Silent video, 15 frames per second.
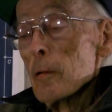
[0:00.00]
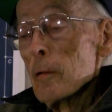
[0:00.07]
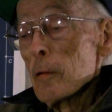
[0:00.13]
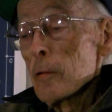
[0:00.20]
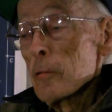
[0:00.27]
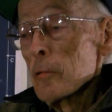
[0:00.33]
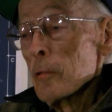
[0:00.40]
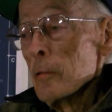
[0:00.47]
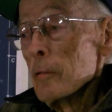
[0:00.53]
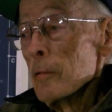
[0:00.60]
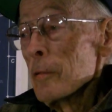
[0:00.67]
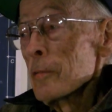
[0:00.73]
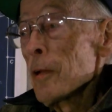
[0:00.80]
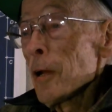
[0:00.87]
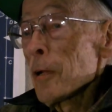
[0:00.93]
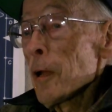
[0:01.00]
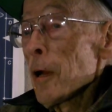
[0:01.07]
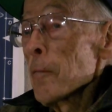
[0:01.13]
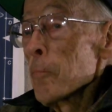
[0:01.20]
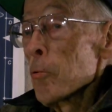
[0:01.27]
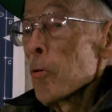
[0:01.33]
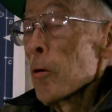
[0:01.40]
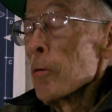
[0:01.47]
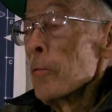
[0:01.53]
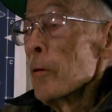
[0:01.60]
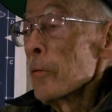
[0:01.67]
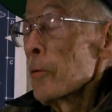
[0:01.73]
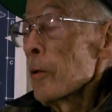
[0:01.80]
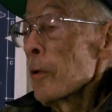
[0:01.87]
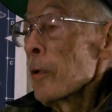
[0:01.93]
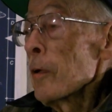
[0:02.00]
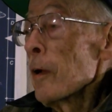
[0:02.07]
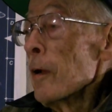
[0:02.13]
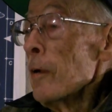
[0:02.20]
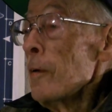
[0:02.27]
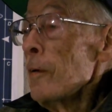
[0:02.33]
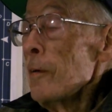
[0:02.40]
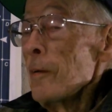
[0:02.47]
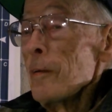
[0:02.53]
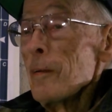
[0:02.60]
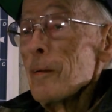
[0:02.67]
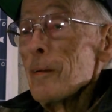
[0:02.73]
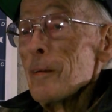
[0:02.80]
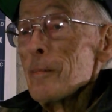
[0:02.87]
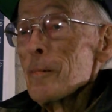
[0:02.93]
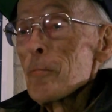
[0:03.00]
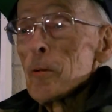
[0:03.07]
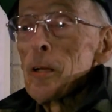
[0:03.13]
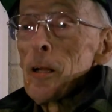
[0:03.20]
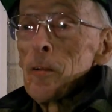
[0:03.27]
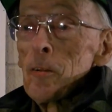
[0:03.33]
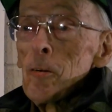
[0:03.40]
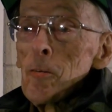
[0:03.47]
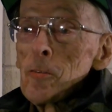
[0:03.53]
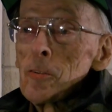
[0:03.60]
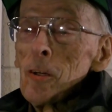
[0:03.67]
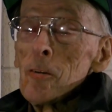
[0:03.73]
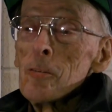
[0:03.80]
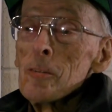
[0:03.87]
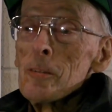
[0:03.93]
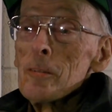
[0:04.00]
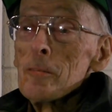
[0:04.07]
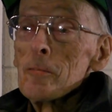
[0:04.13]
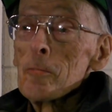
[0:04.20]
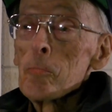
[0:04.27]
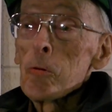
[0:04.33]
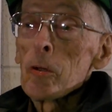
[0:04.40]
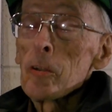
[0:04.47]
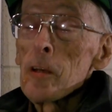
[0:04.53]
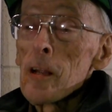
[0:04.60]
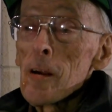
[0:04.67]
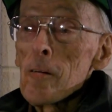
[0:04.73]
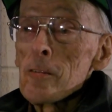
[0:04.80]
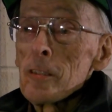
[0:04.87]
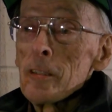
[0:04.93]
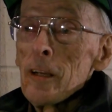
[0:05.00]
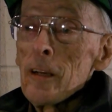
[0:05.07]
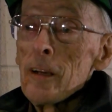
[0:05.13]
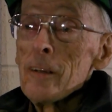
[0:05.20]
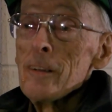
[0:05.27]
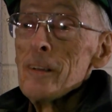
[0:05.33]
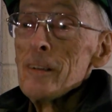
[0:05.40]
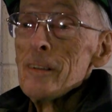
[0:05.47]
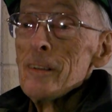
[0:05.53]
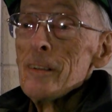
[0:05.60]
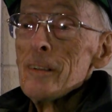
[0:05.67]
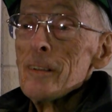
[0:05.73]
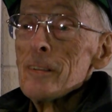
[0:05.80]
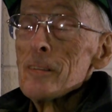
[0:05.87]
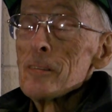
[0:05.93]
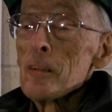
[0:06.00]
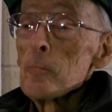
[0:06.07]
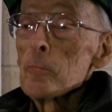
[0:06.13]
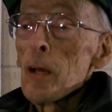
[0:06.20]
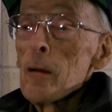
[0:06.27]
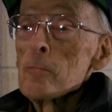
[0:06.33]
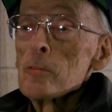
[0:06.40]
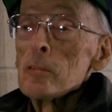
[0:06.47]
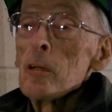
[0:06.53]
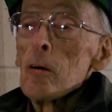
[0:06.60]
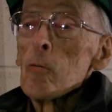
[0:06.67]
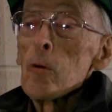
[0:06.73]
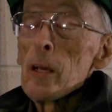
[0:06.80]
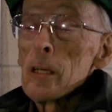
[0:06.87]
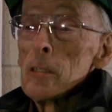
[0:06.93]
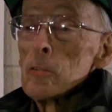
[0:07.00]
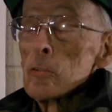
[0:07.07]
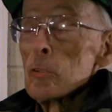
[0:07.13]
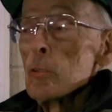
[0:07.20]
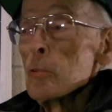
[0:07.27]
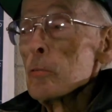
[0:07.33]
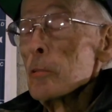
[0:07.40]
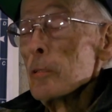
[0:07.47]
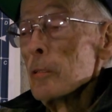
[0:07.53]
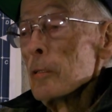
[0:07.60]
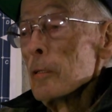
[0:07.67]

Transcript: But it got kind of boring, I'll tell you that. But we had to do it, so we worked 10 hours a day, sometimes, weekends too.